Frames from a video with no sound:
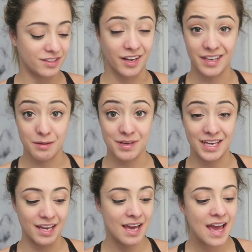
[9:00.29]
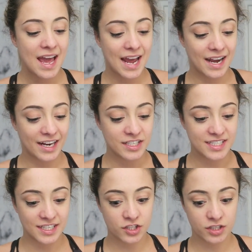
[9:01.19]
lucky me, and I
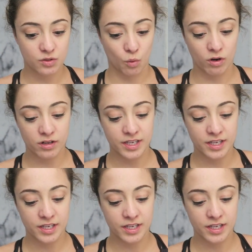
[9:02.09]
did just order